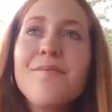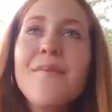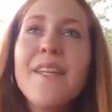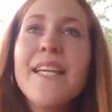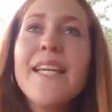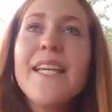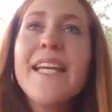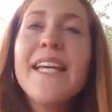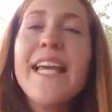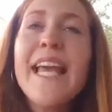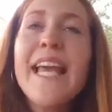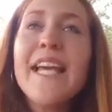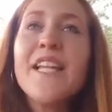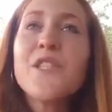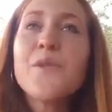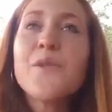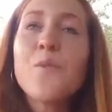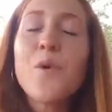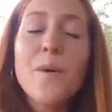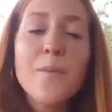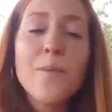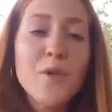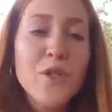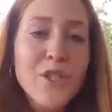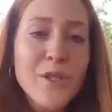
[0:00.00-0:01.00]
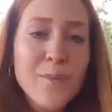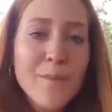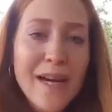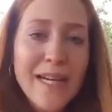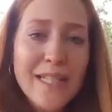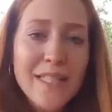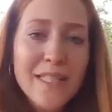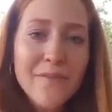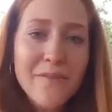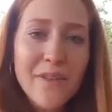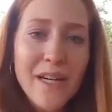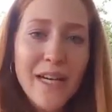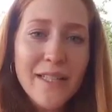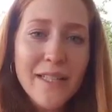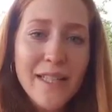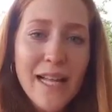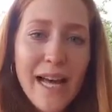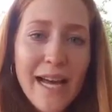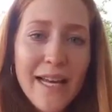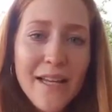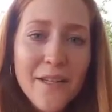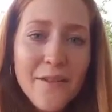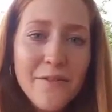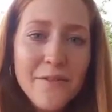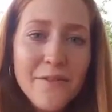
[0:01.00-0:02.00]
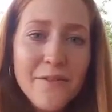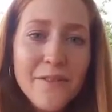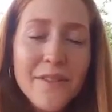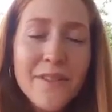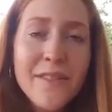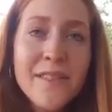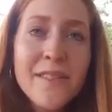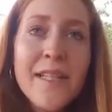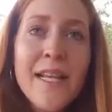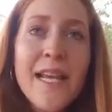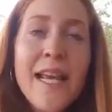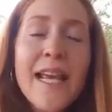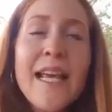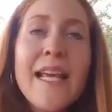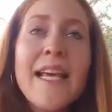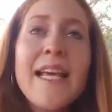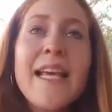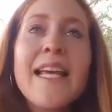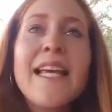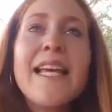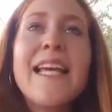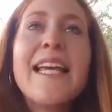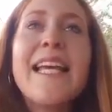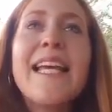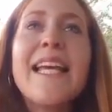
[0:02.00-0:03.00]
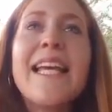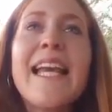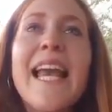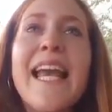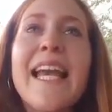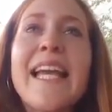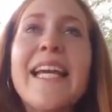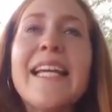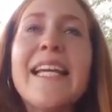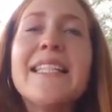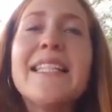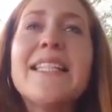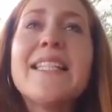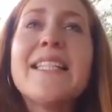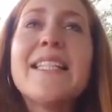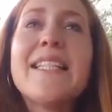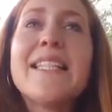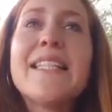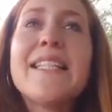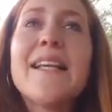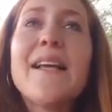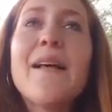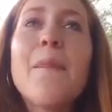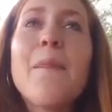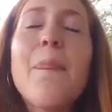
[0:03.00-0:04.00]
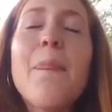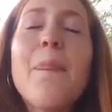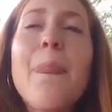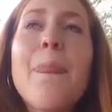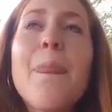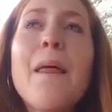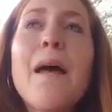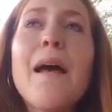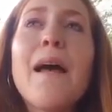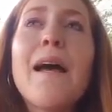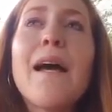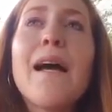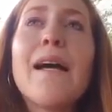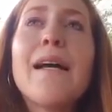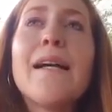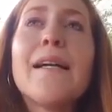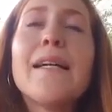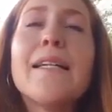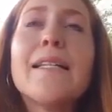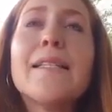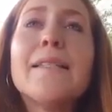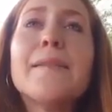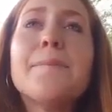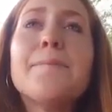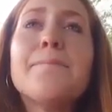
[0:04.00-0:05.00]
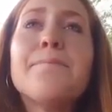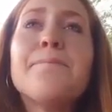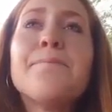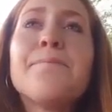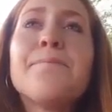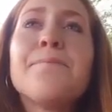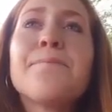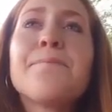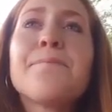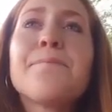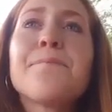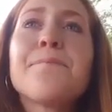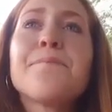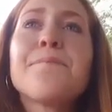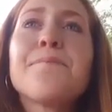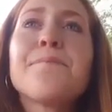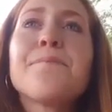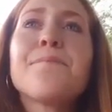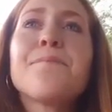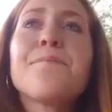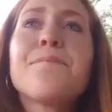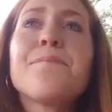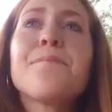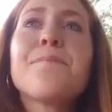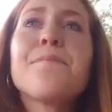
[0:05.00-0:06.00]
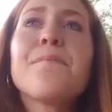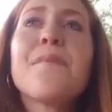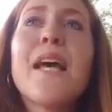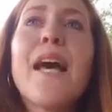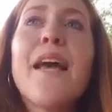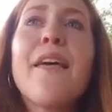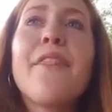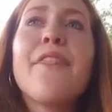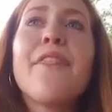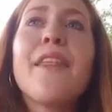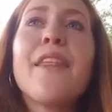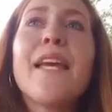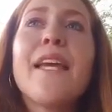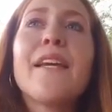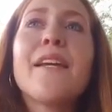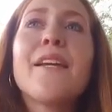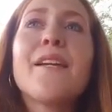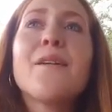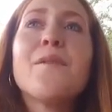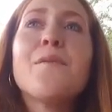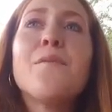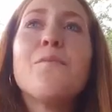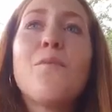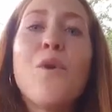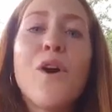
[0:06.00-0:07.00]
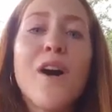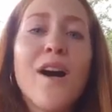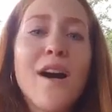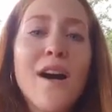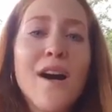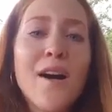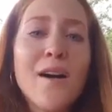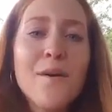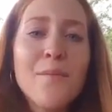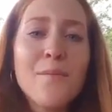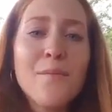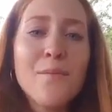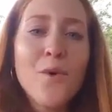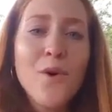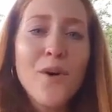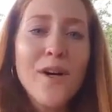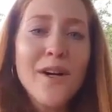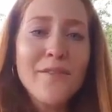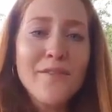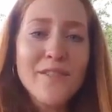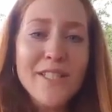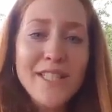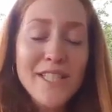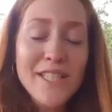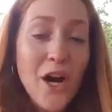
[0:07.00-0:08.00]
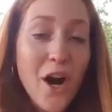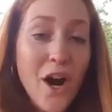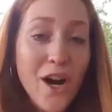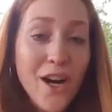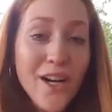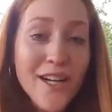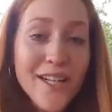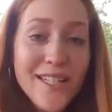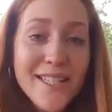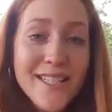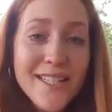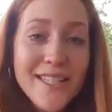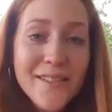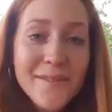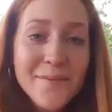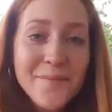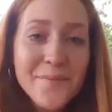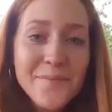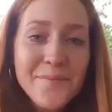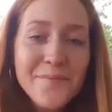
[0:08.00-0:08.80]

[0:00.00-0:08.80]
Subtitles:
He gains more perspective on life. He gains, I think, more of his heart.